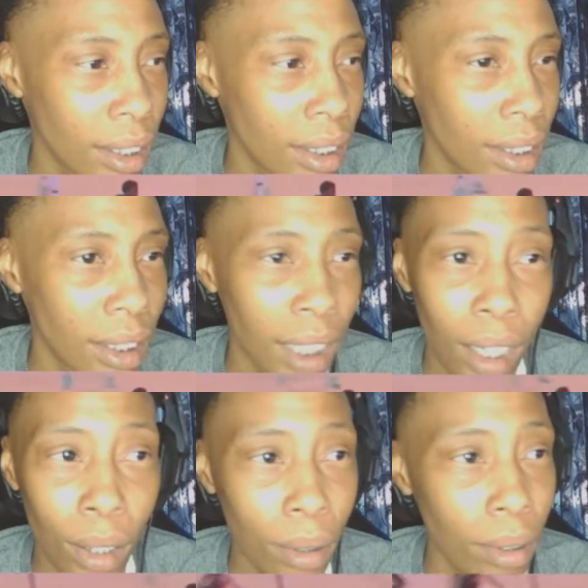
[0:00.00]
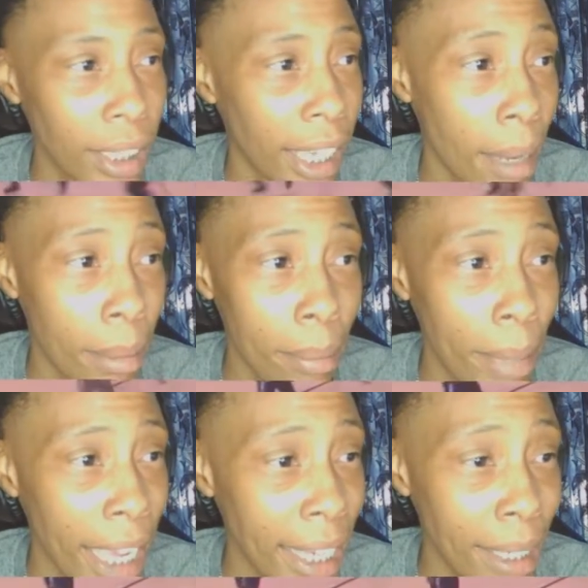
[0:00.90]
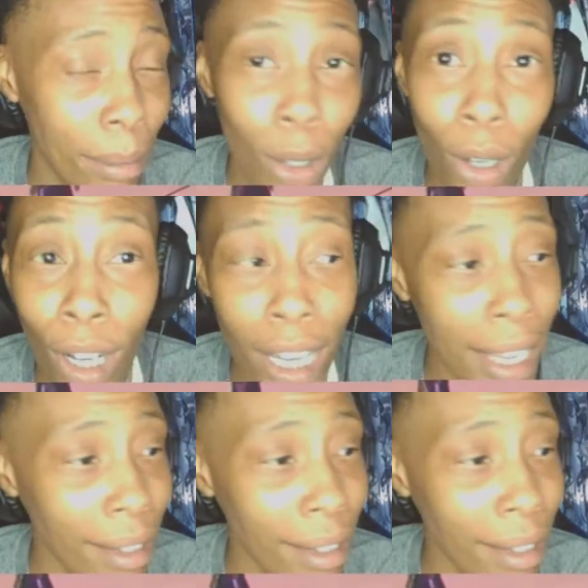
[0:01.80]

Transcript: Yo, Cameron Payne, boy.